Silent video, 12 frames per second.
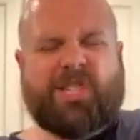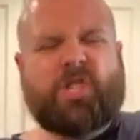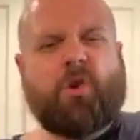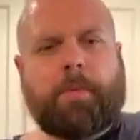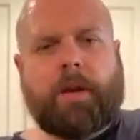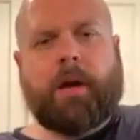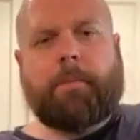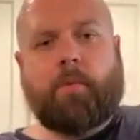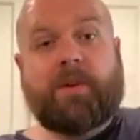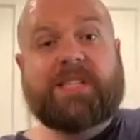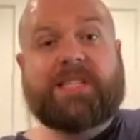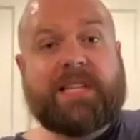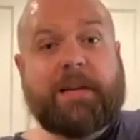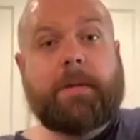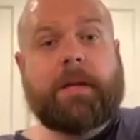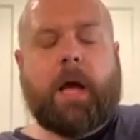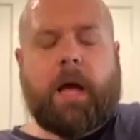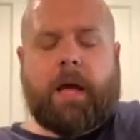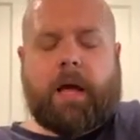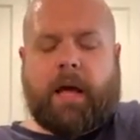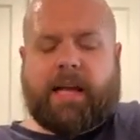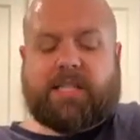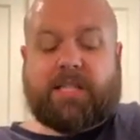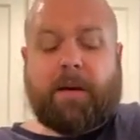Just open it up, and when it's steaming,
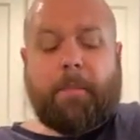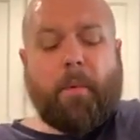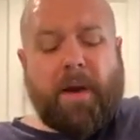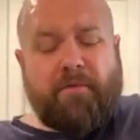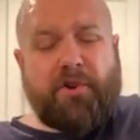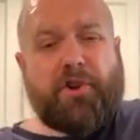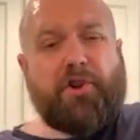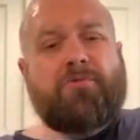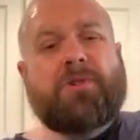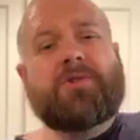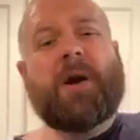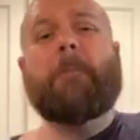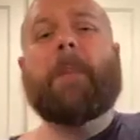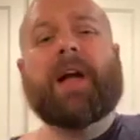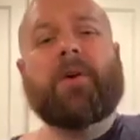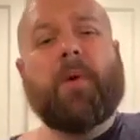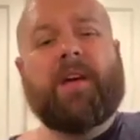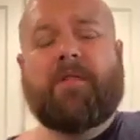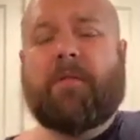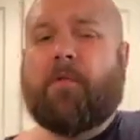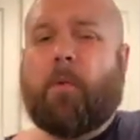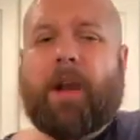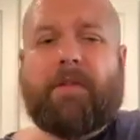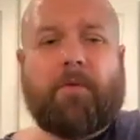it's done. But whatever you do not microwave it
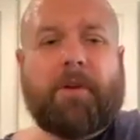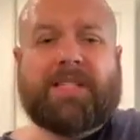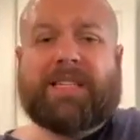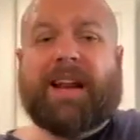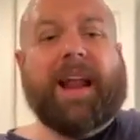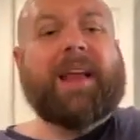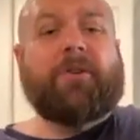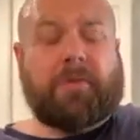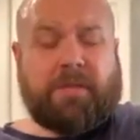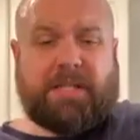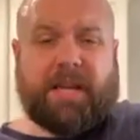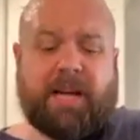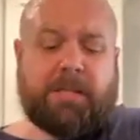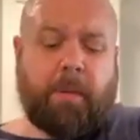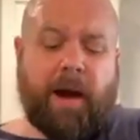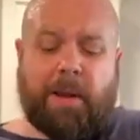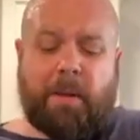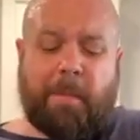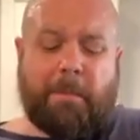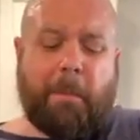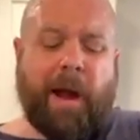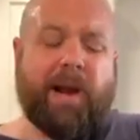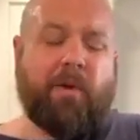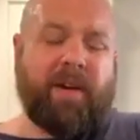for whatever reason, and I don't know the science behind it, but
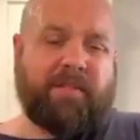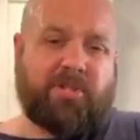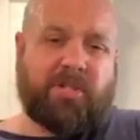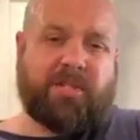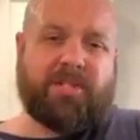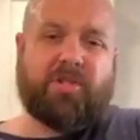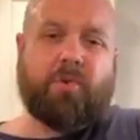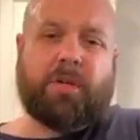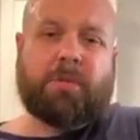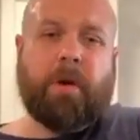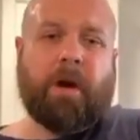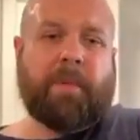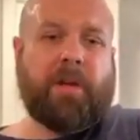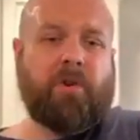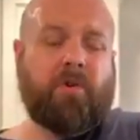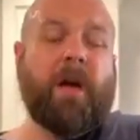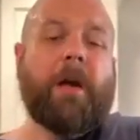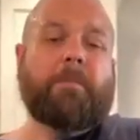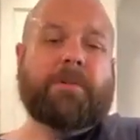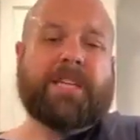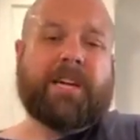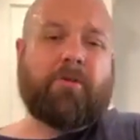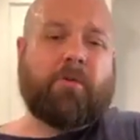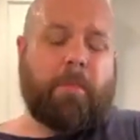microwave just destroys barbecue,
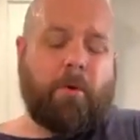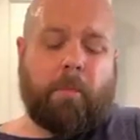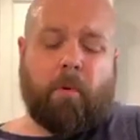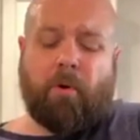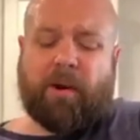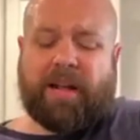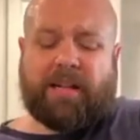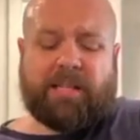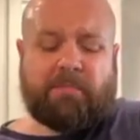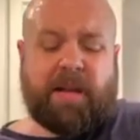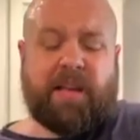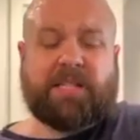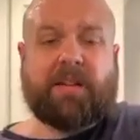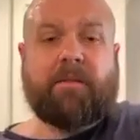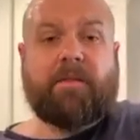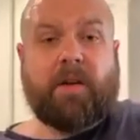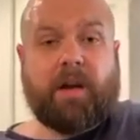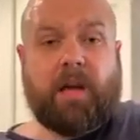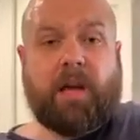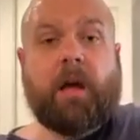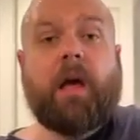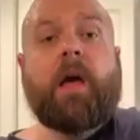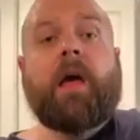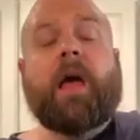particularly pulled pork, ends up tasting
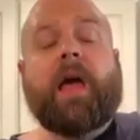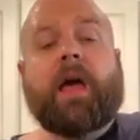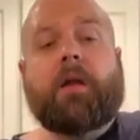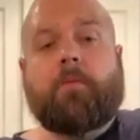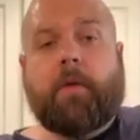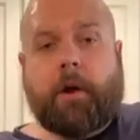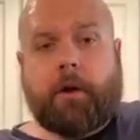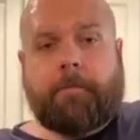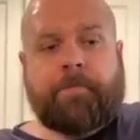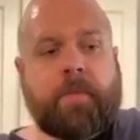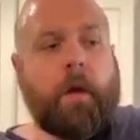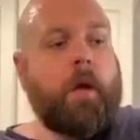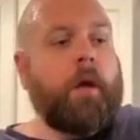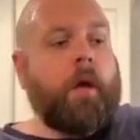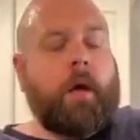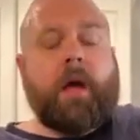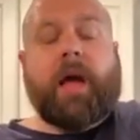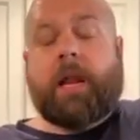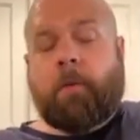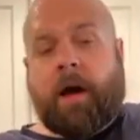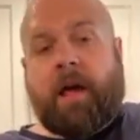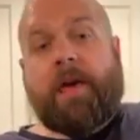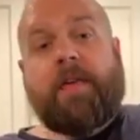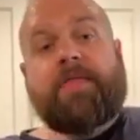funky and weird.
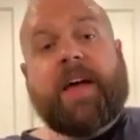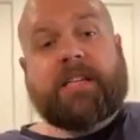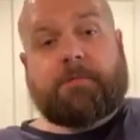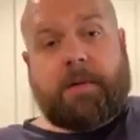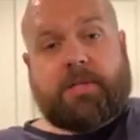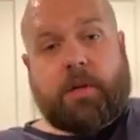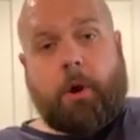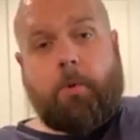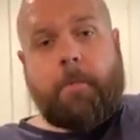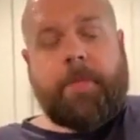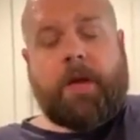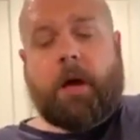Anyway, that's my show.